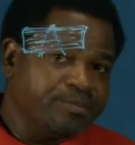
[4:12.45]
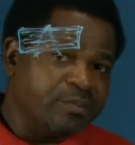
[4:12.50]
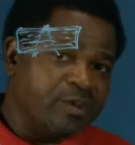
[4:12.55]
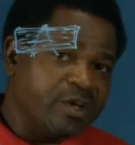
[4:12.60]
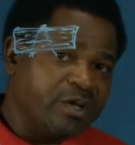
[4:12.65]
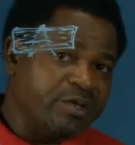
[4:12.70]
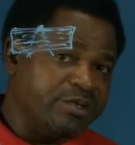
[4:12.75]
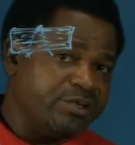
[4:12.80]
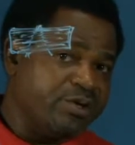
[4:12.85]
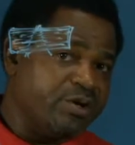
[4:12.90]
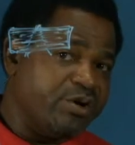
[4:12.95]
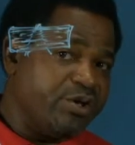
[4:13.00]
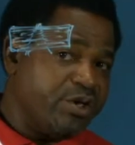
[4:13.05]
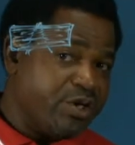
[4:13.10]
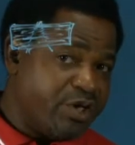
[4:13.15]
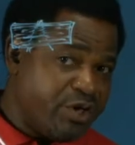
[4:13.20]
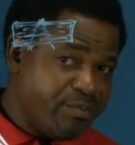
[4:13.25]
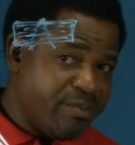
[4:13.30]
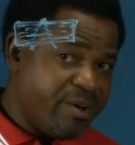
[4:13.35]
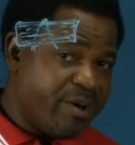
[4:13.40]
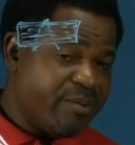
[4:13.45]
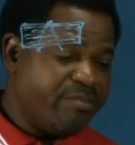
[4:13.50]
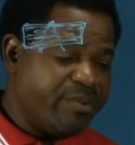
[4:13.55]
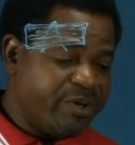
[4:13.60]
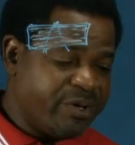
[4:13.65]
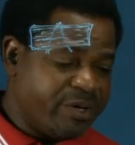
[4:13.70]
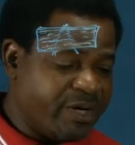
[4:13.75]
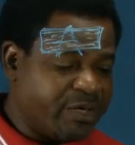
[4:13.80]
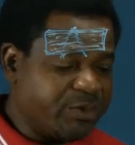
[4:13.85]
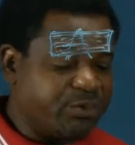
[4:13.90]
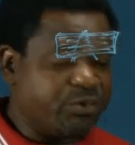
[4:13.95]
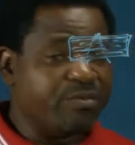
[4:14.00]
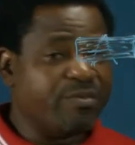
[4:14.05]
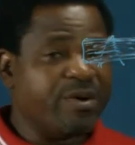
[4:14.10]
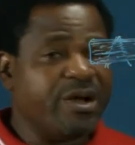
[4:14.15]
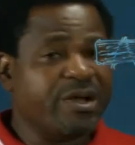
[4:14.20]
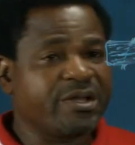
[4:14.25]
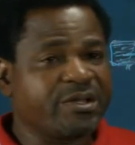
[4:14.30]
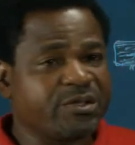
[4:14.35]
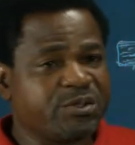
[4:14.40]
It's not human being that will
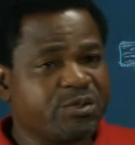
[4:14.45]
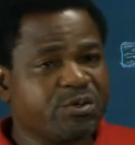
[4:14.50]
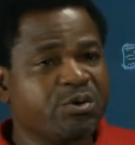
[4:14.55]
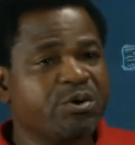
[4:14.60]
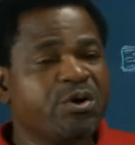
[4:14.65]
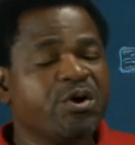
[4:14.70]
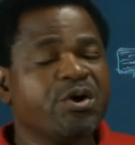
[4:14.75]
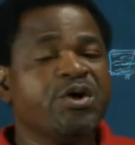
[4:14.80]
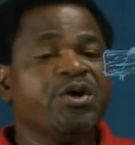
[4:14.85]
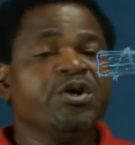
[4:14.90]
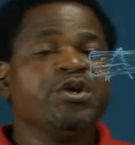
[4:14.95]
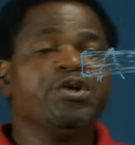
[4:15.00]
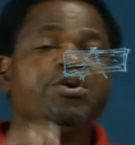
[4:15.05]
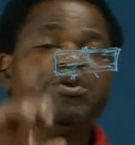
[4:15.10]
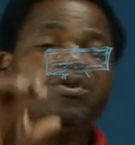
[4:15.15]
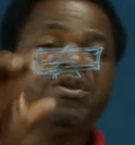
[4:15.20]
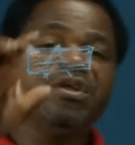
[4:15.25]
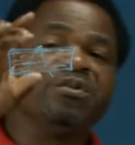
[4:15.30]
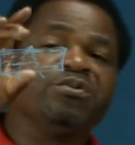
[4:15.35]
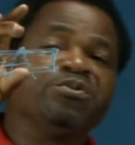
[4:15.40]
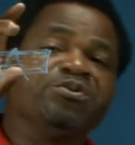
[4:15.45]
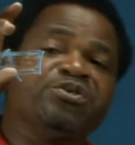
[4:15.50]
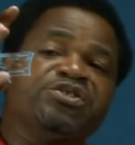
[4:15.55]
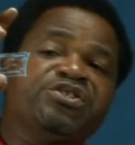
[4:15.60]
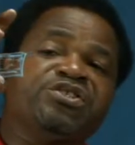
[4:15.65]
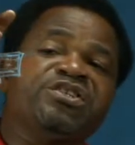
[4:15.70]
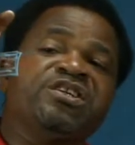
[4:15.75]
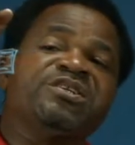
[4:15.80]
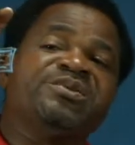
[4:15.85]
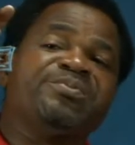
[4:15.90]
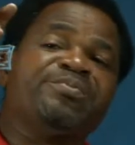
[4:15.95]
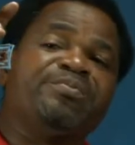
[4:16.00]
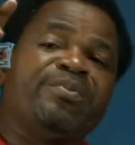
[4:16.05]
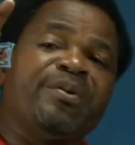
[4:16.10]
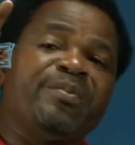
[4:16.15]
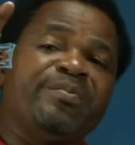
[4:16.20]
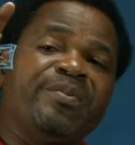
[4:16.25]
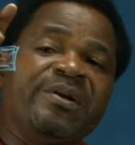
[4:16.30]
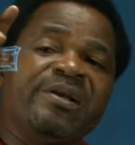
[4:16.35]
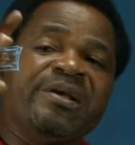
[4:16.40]
mark it, so you need to shade
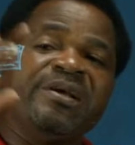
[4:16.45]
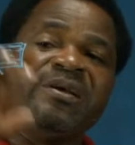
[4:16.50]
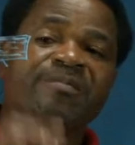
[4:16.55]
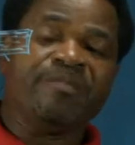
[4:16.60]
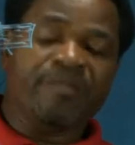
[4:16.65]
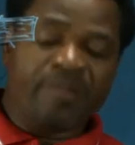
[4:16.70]
properly.